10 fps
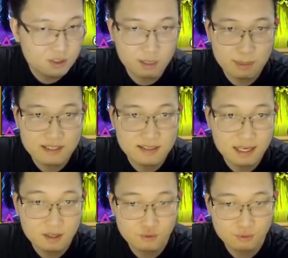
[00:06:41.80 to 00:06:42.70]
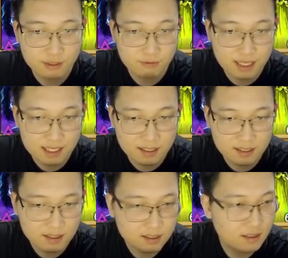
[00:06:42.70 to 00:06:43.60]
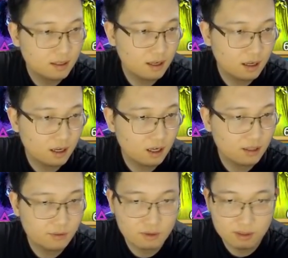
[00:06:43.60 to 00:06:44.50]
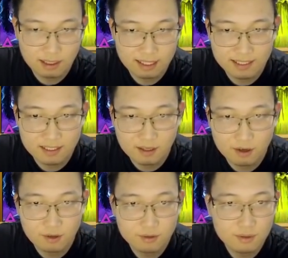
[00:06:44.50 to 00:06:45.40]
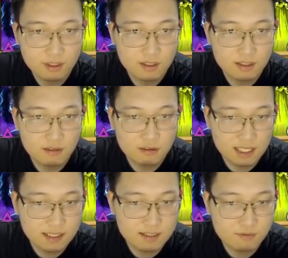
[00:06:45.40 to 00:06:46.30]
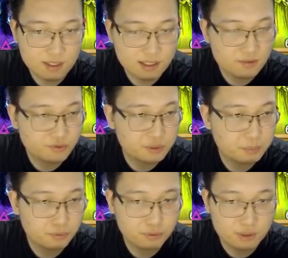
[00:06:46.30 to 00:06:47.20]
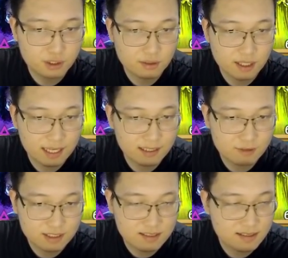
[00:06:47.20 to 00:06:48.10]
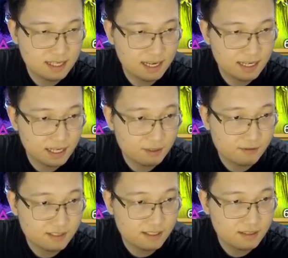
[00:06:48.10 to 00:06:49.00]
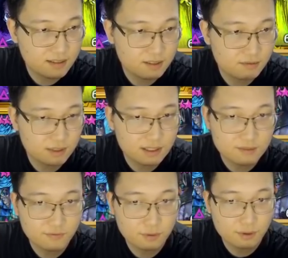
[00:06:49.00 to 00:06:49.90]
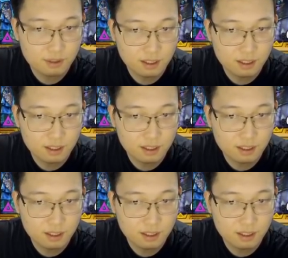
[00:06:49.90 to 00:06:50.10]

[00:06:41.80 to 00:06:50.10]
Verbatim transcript: my second Tuhanarak um, a day ago. Alright, this one is for brutal, high resistance, high accuracy. This one is for uh,